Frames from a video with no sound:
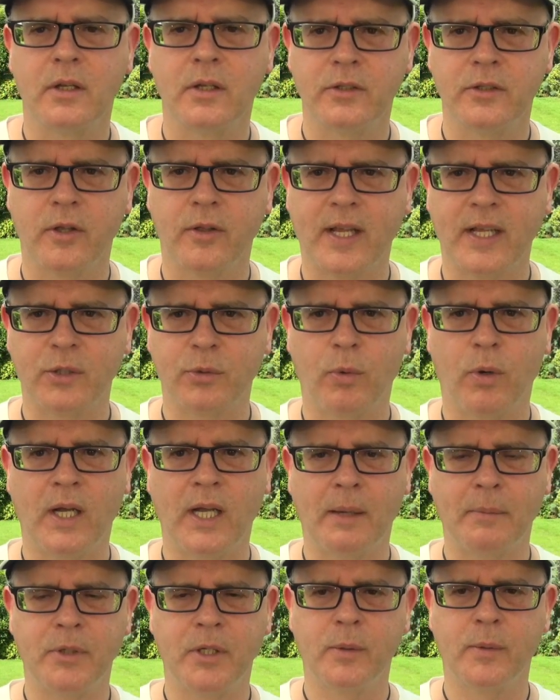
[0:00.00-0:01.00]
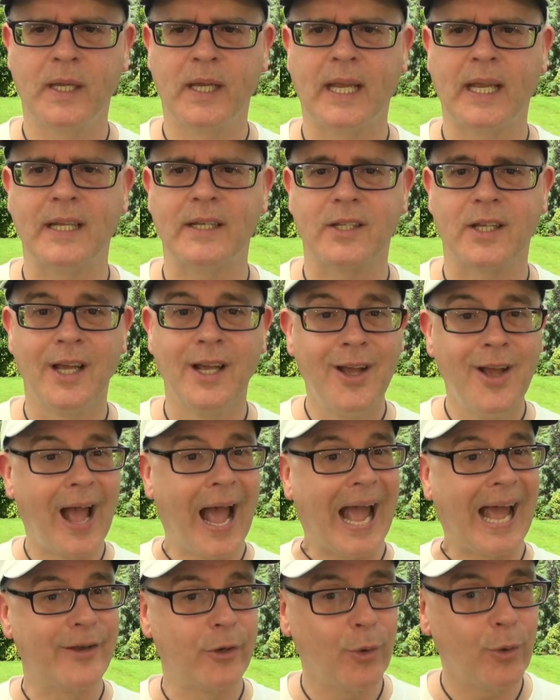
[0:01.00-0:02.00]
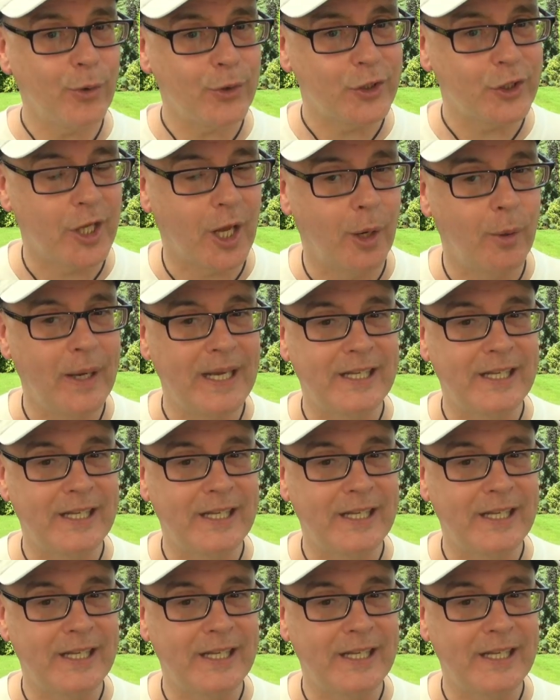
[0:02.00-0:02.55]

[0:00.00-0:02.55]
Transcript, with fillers: So that's why I'm doing it. And also